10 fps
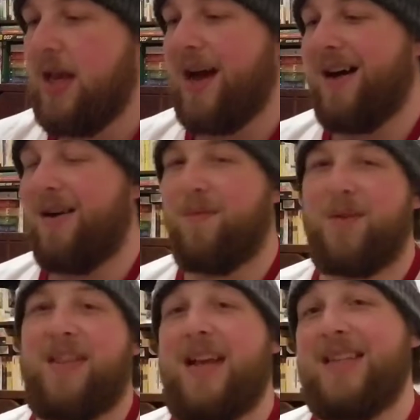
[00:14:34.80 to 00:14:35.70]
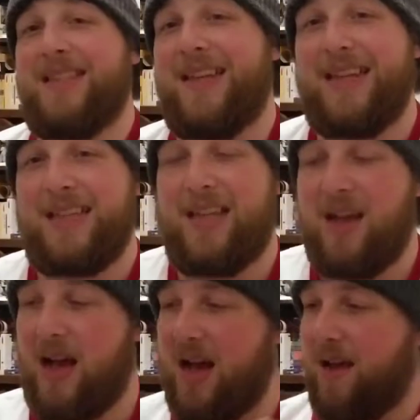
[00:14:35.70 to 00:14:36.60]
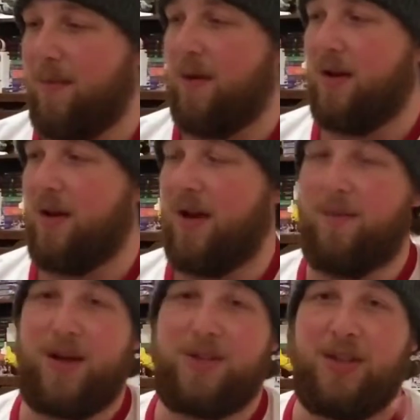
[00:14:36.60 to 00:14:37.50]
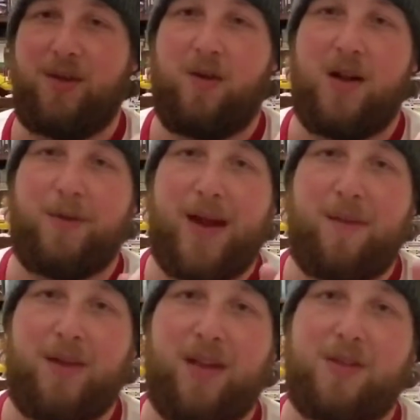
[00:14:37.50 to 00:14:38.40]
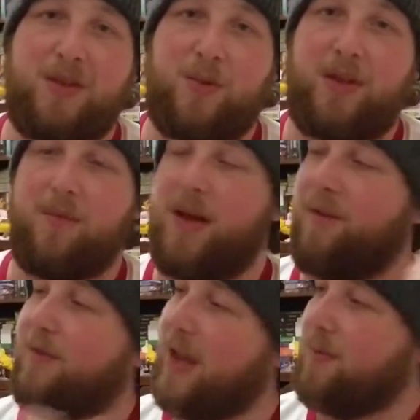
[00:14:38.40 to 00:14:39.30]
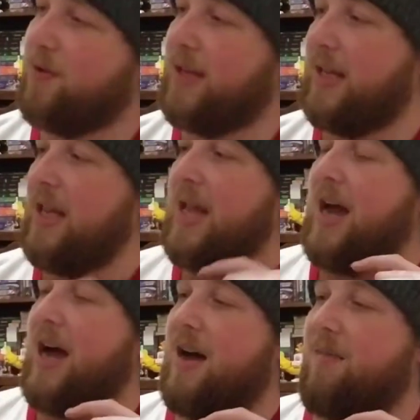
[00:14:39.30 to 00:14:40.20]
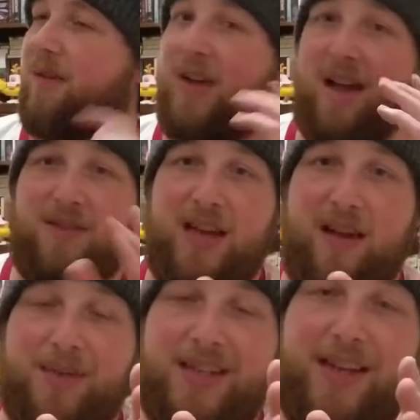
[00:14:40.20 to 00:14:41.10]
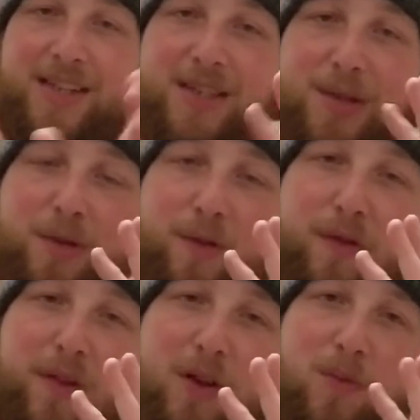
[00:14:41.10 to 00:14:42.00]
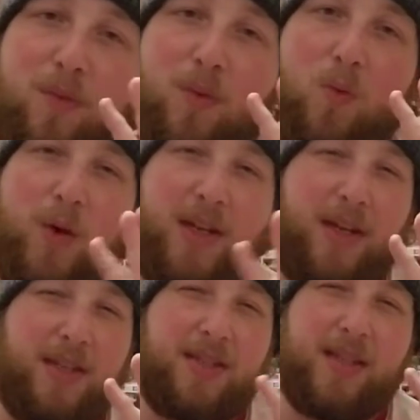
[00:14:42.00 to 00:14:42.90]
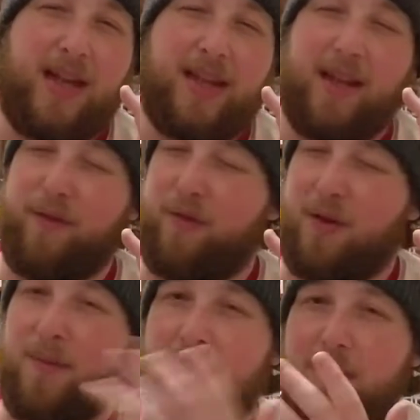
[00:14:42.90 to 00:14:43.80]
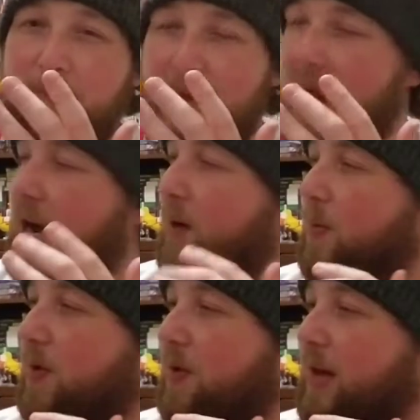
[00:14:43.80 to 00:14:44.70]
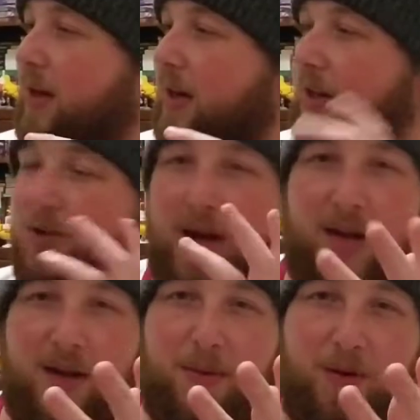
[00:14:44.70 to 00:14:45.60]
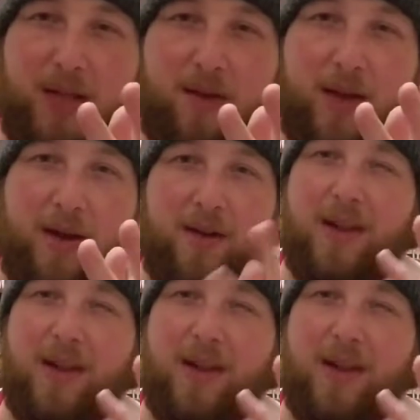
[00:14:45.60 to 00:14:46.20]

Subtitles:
But that is it. I'm about to go unwrap gifts with my family. If I have time today to film what it is that I get from them, I will try and upload that later.